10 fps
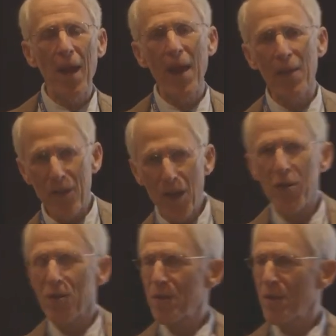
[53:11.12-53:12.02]
And the
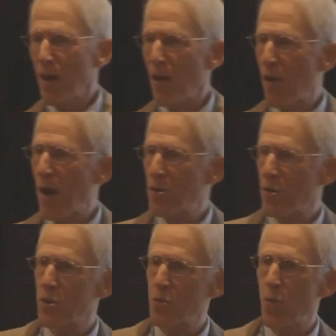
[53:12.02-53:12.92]
other Carl
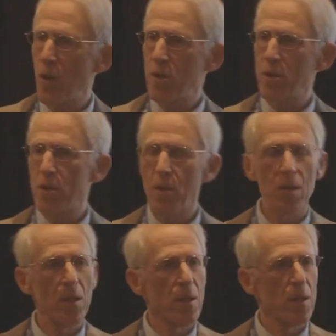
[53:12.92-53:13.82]
Rogers was
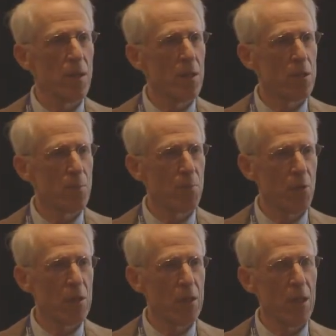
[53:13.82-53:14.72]
this
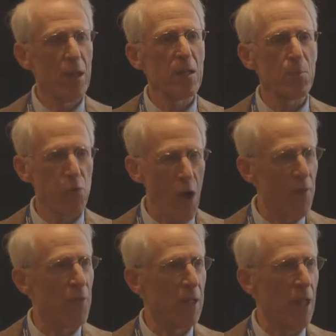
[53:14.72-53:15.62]
person in his
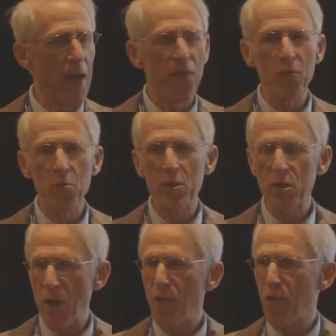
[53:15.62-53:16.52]
private life who was
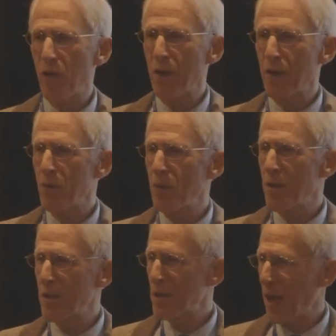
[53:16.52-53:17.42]
suffering, who in
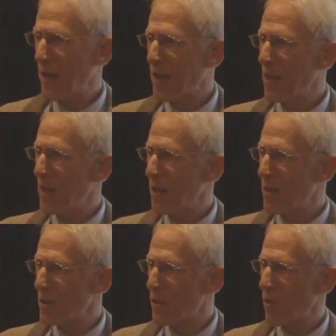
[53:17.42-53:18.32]
his psyche and in
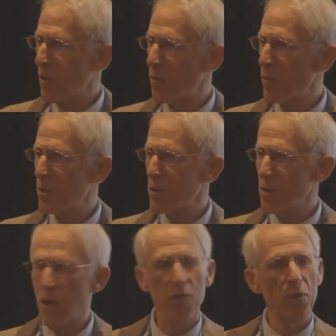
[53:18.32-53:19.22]
his soul was
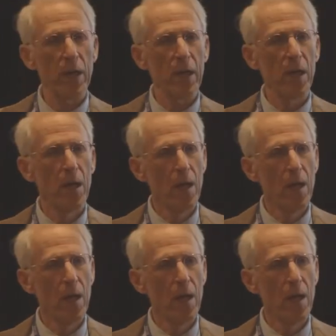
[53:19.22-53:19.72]
suffering.